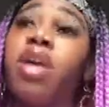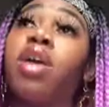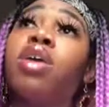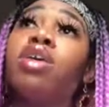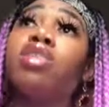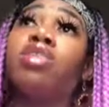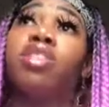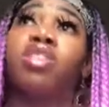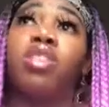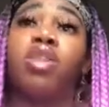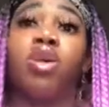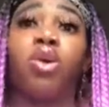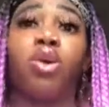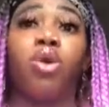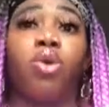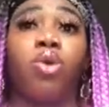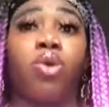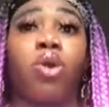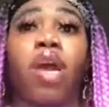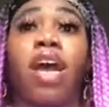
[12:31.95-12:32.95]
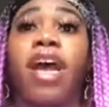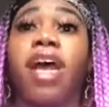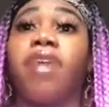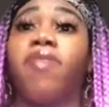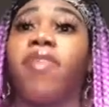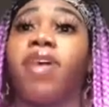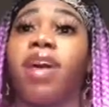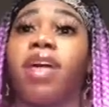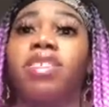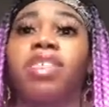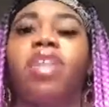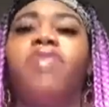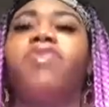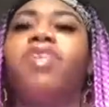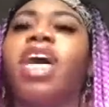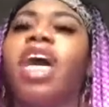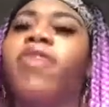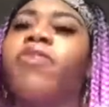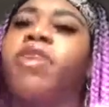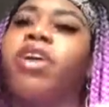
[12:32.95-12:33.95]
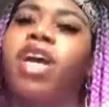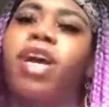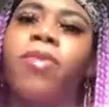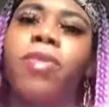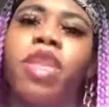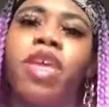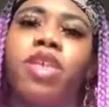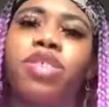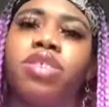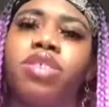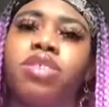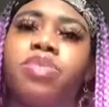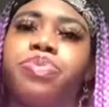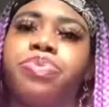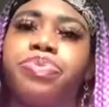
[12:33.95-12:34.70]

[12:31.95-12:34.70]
So I advise, if you have a combination,